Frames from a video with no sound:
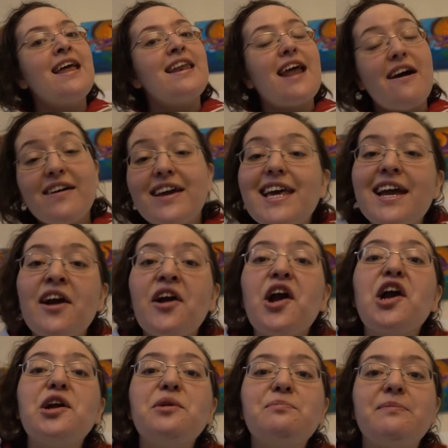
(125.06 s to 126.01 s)
Now he
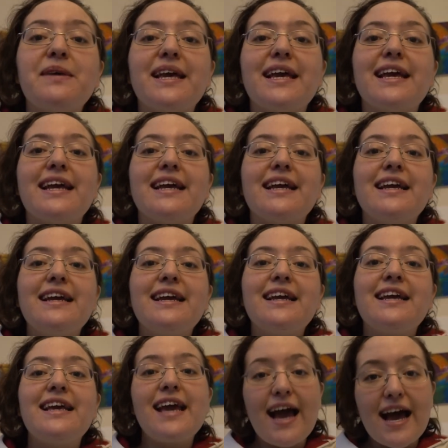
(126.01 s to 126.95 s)
heard me.
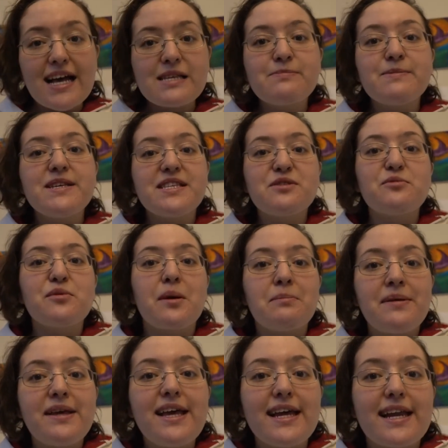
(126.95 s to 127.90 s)
He asked me to
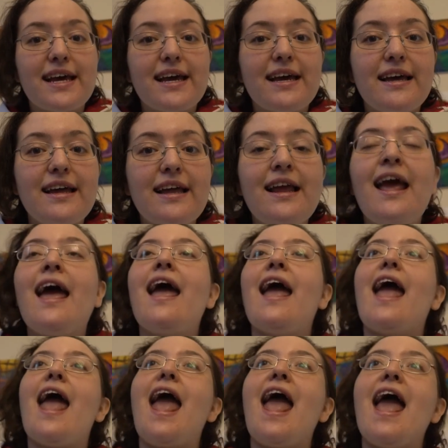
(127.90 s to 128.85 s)
repeat it.
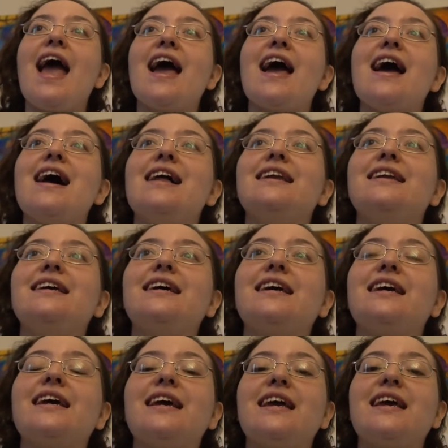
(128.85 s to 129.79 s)
And
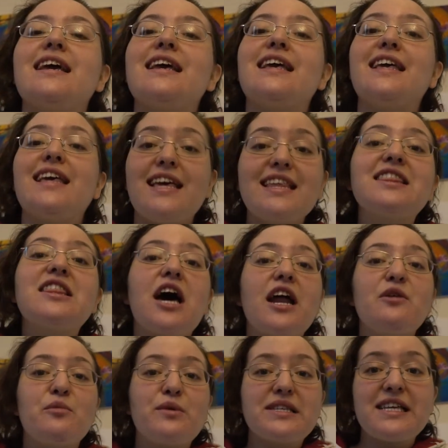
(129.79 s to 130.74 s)
he
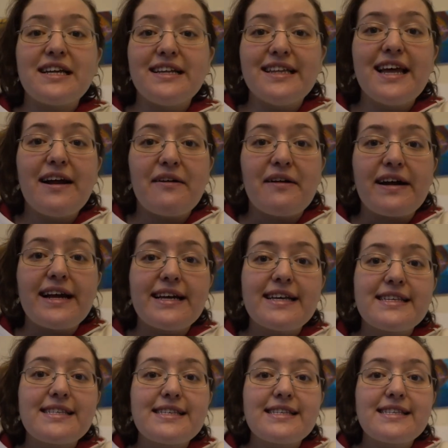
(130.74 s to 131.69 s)
thought it was
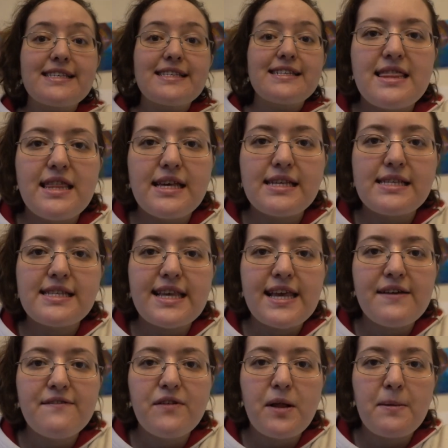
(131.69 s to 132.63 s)
hilarious. This
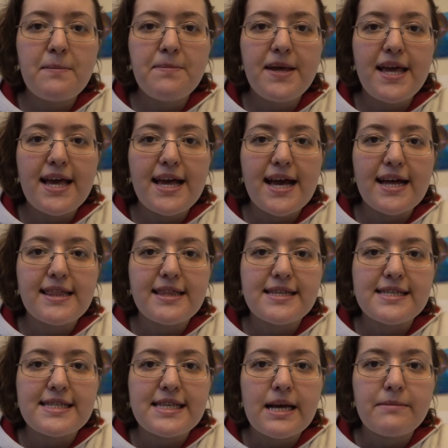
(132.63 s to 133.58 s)
evil being at the
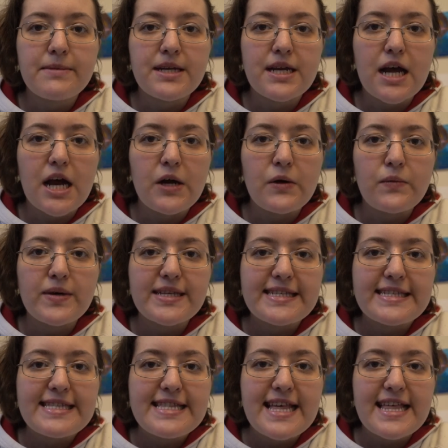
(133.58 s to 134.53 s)
seminar was
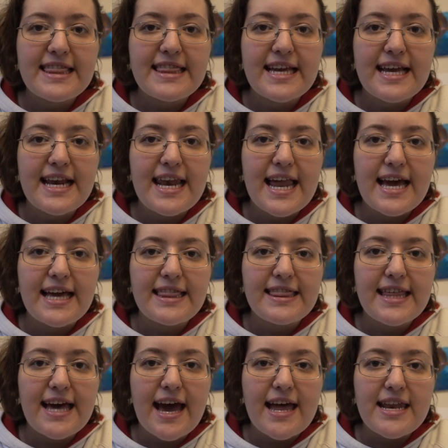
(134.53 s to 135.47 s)
nothing like
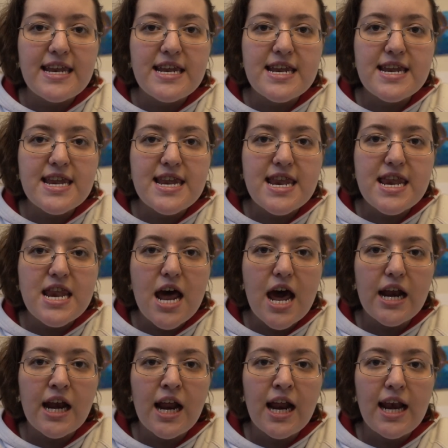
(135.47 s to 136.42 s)
that.
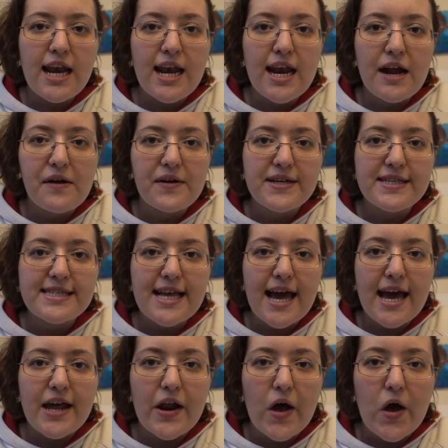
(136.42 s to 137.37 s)
Not hilarious
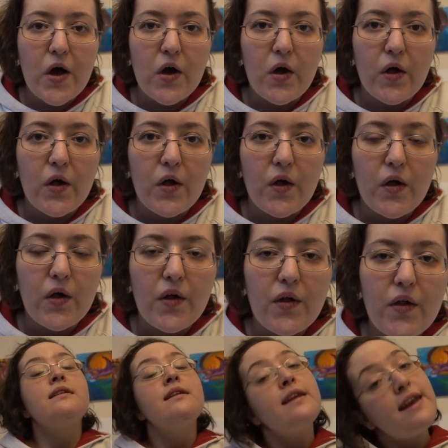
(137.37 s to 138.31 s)
at all.
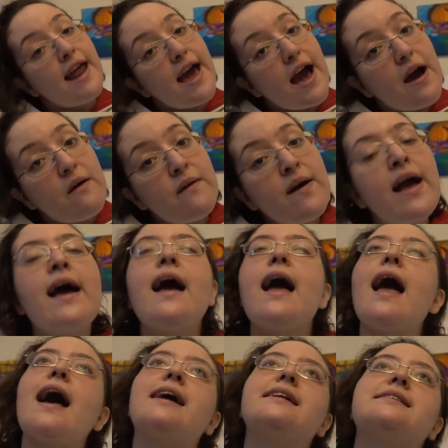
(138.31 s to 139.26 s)
Now,
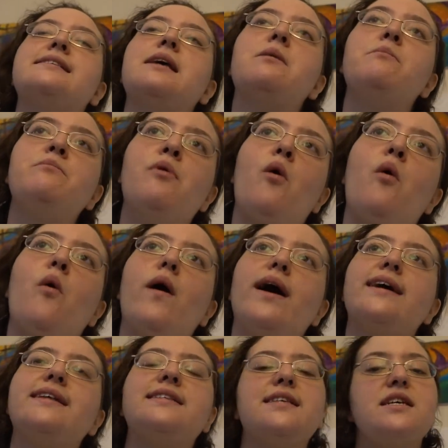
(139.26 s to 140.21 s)
at some
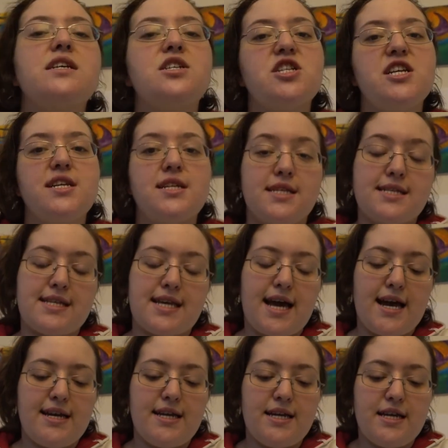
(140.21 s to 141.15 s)
point, she
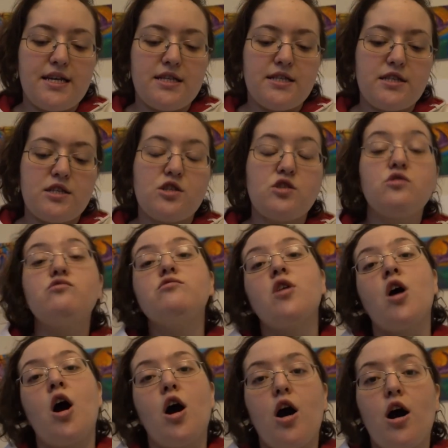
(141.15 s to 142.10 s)
decided to
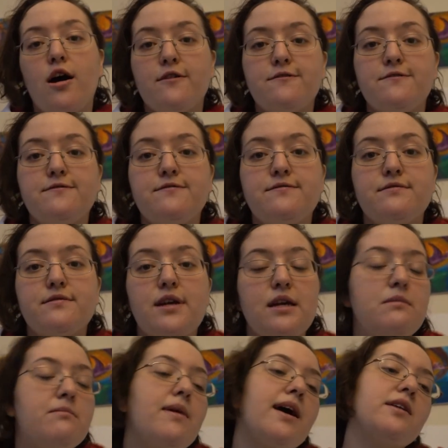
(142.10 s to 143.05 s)
cough
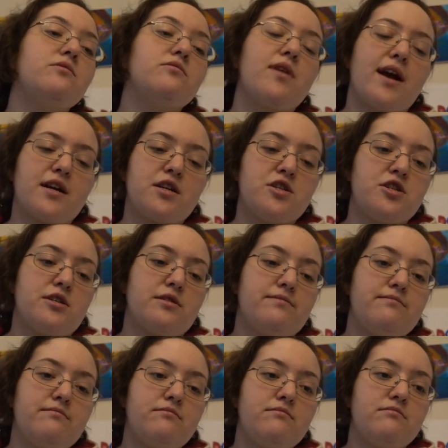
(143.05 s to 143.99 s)
in my
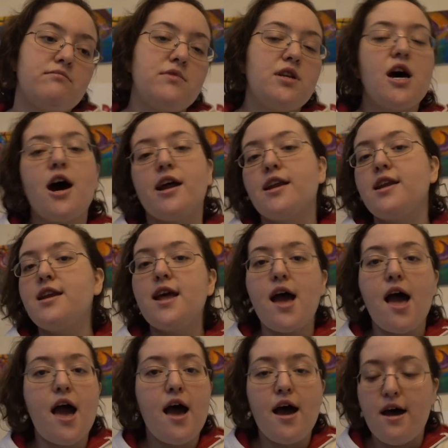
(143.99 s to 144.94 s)
direction. Not an
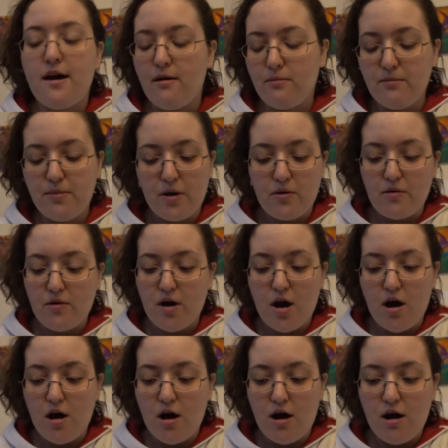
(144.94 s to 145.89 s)
elbow
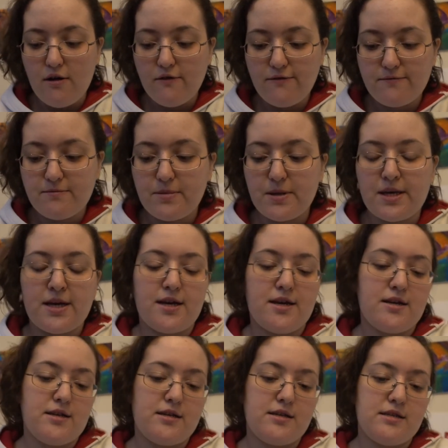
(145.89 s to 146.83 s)
cough,
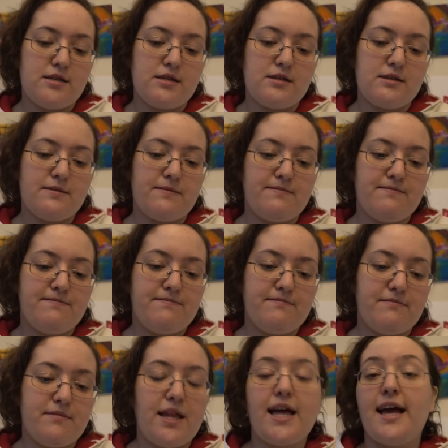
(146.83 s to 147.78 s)
because,
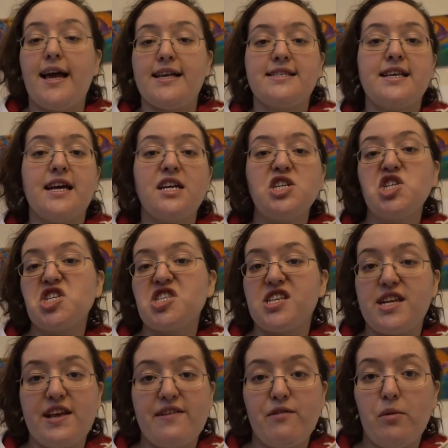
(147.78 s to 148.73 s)
like I said, she's
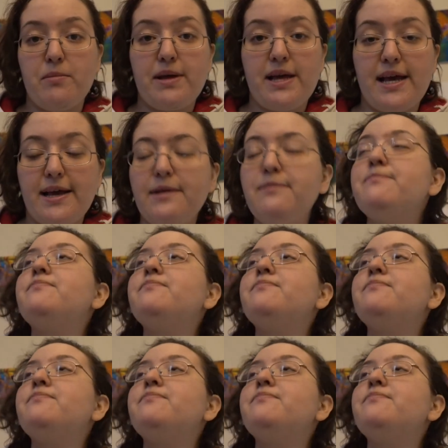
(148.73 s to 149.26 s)
an evil being.